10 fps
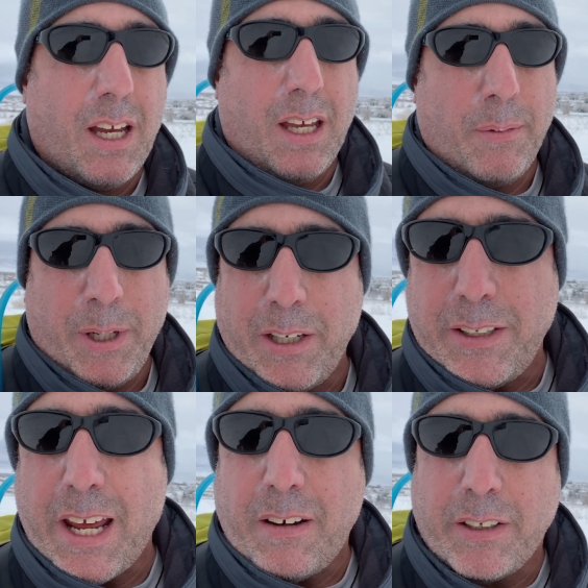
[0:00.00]
I'm here
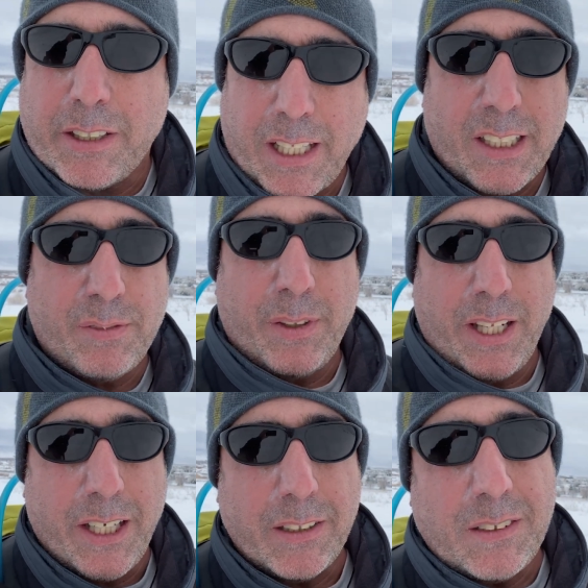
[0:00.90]
now on Glassford
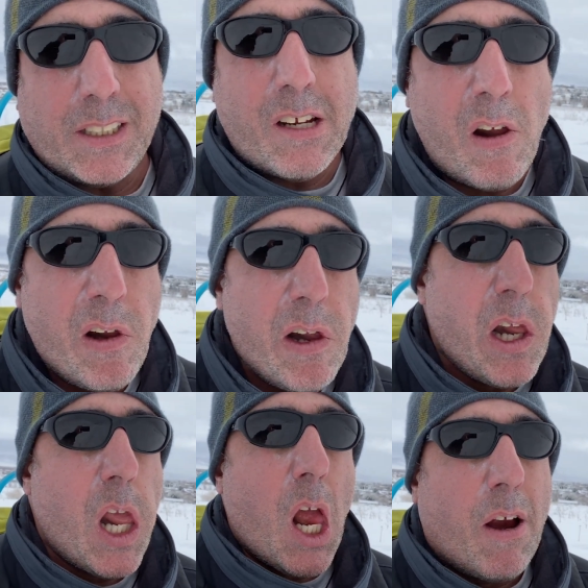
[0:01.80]
Hill
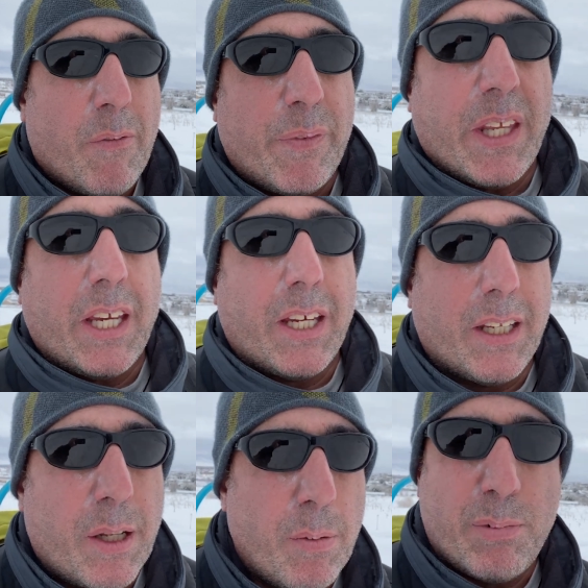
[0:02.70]

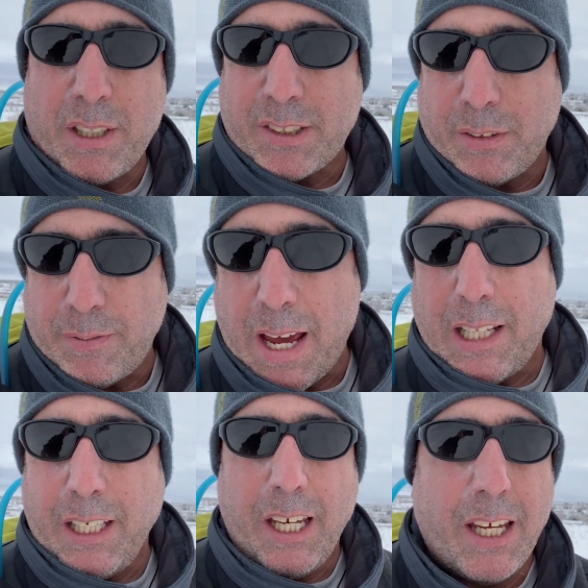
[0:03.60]
in Prescott
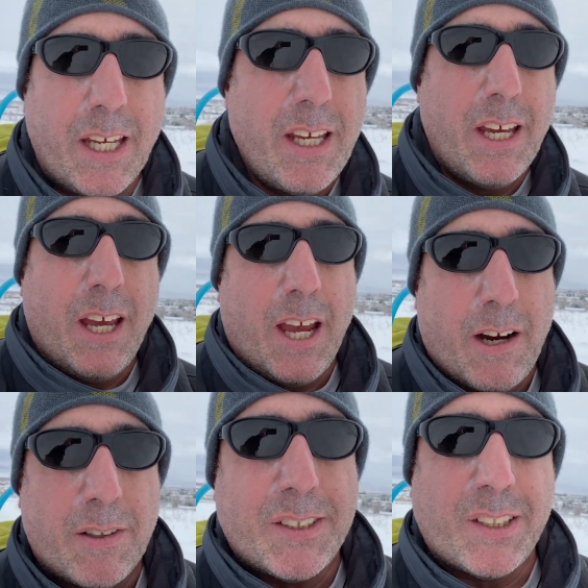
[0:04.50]
Valley,
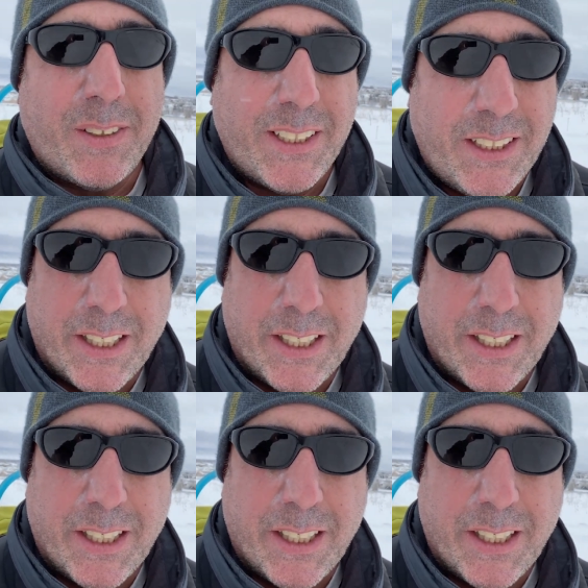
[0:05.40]
Arizona.